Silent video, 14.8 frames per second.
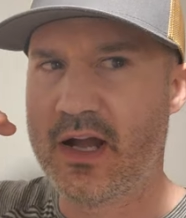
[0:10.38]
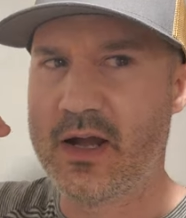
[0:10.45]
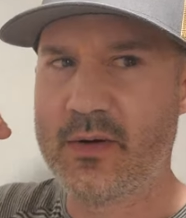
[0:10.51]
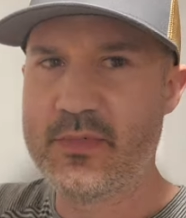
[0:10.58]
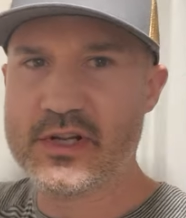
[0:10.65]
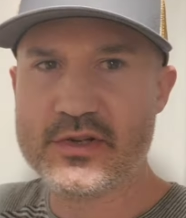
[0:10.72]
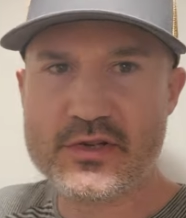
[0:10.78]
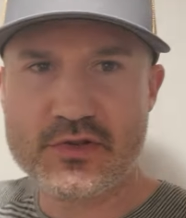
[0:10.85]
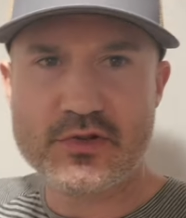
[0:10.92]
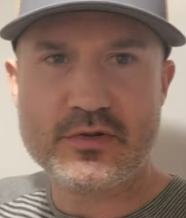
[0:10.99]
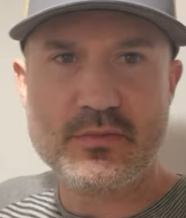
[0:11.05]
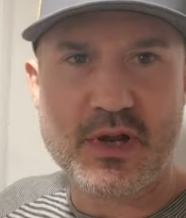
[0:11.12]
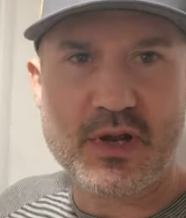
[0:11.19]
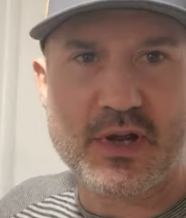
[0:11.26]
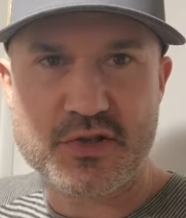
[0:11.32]
I'm in a,
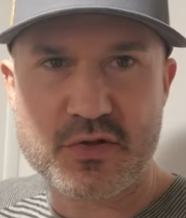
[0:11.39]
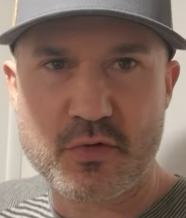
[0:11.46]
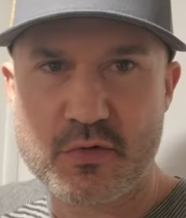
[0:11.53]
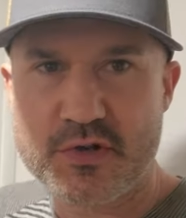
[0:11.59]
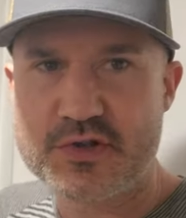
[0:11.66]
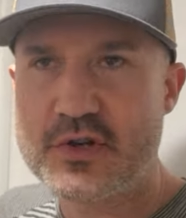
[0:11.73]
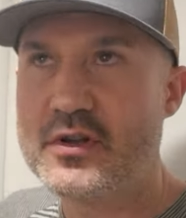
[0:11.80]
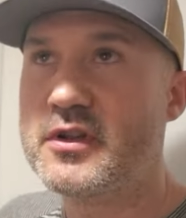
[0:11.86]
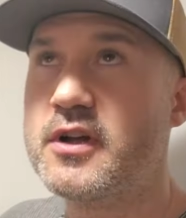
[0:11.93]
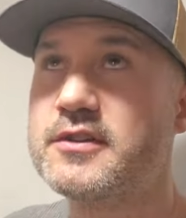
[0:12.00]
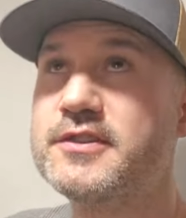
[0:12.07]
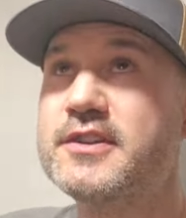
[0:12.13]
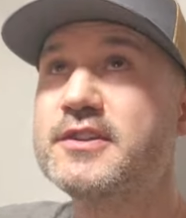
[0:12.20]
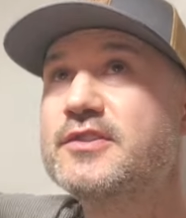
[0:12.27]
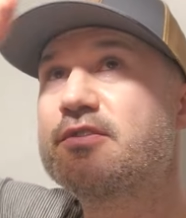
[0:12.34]
my storage
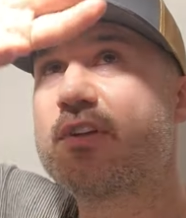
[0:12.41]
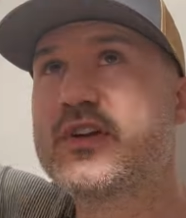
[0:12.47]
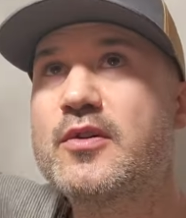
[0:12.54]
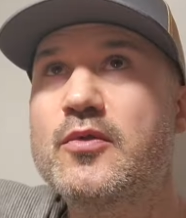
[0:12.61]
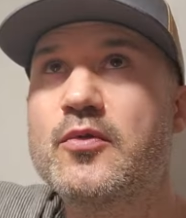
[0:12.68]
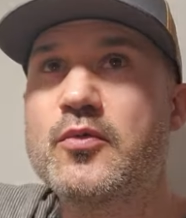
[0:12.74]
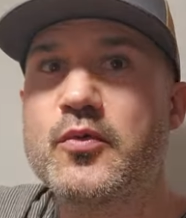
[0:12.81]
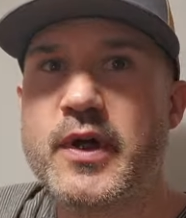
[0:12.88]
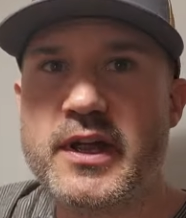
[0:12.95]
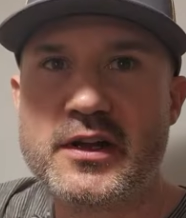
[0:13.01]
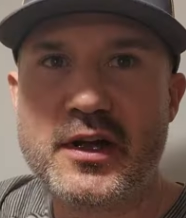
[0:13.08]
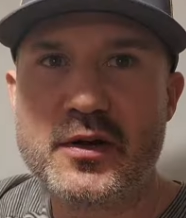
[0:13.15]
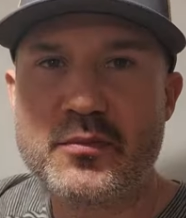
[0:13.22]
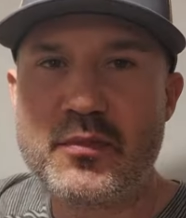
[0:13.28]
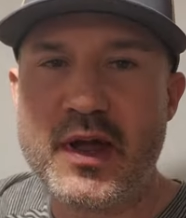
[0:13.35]
closet so I don't
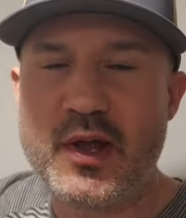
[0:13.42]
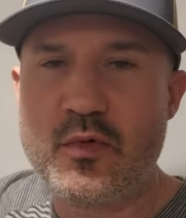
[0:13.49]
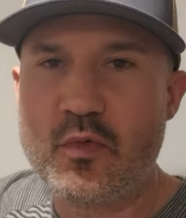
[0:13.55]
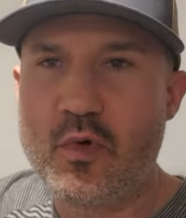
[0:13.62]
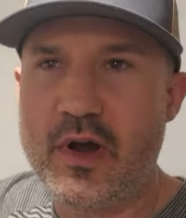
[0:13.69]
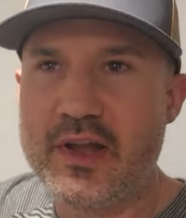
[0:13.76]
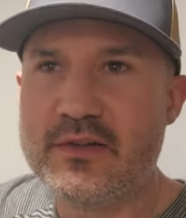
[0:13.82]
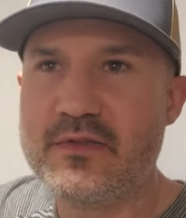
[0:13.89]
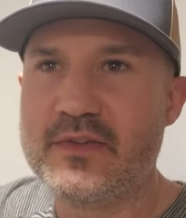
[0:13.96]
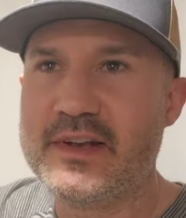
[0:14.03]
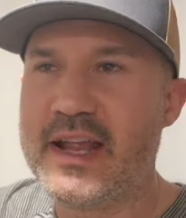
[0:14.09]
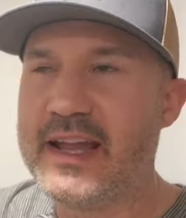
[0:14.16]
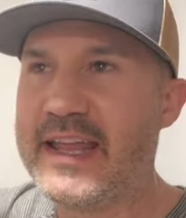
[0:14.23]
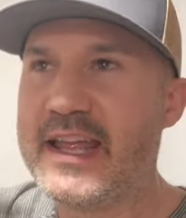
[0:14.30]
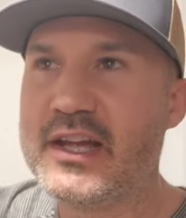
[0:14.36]
wake up my wife
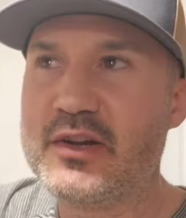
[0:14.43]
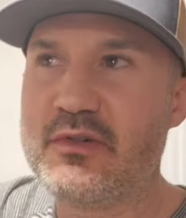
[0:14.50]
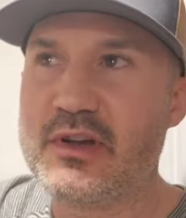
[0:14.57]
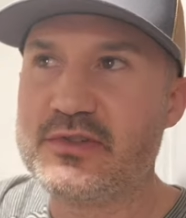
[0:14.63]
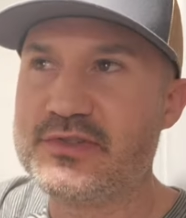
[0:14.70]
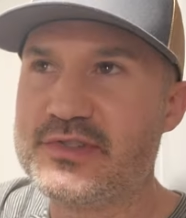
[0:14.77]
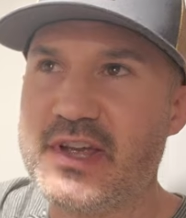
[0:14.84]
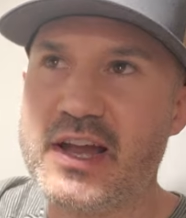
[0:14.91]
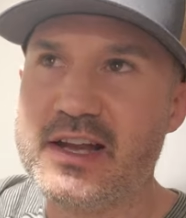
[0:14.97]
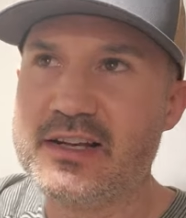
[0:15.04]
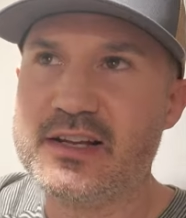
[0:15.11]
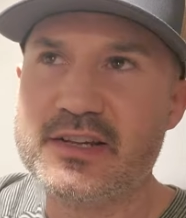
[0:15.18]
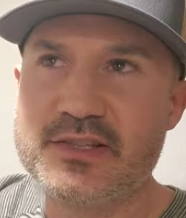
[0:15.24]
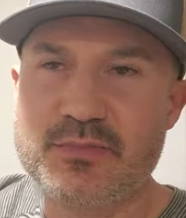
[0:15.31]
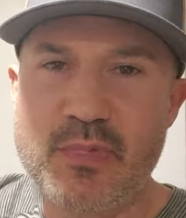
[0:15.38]
and I can't go
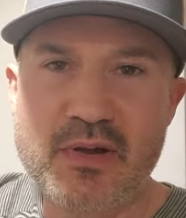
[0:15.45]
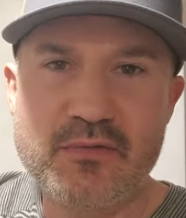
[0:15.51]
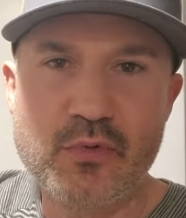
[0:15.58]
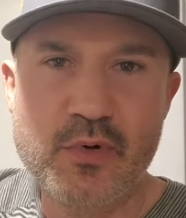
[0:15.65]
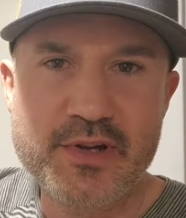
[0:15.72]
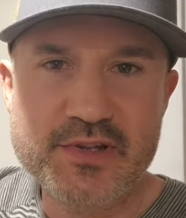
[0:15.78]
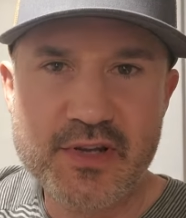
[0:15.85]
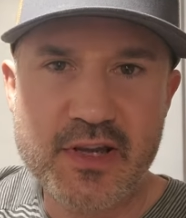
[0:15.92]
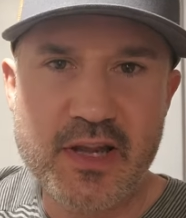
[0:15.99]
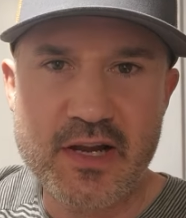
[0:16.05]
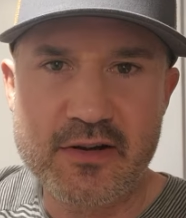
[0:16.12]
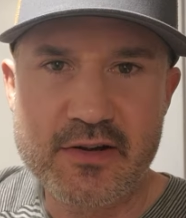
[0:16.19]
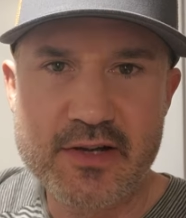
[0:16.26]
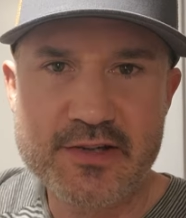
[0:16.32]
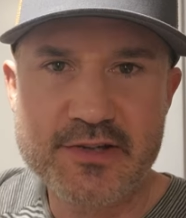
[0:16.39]
outside because my voice
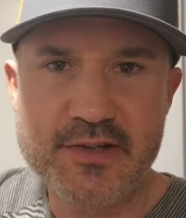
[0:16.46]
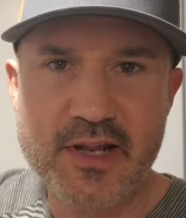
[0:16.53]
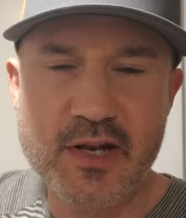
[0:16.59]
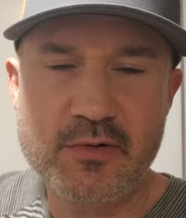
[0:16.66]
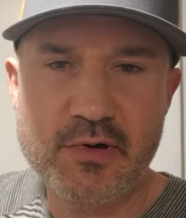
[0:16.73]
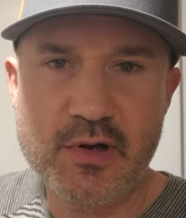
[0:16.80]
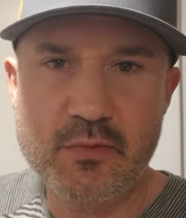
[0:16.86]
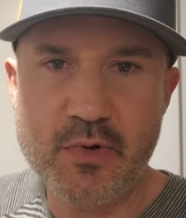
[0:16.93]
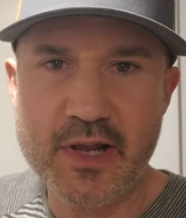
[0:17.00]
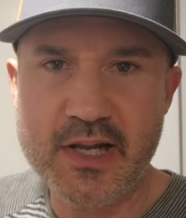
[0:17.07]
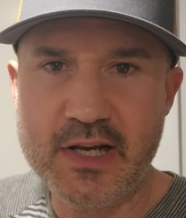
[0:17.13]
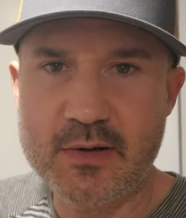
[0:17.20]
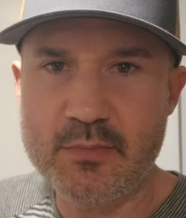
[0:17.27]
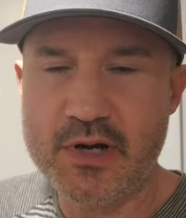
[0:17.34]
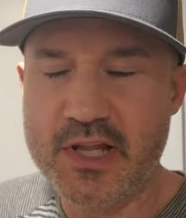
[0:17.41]
carries and I don't want to
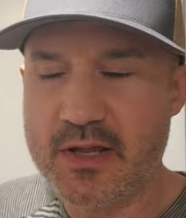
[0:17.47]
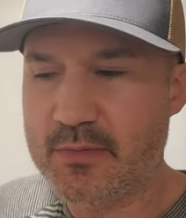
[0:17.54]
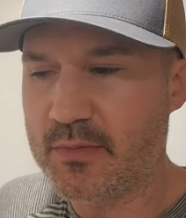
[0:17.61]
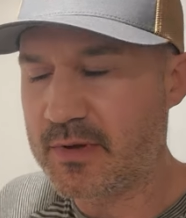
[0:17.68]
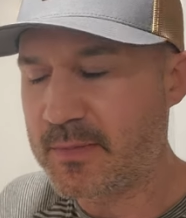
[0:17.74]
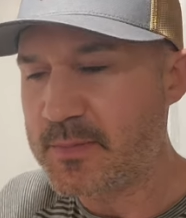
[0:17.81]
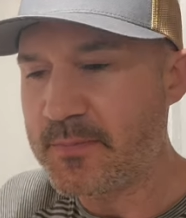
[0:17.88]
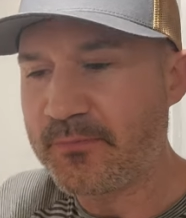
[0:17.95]
wake anybody up. But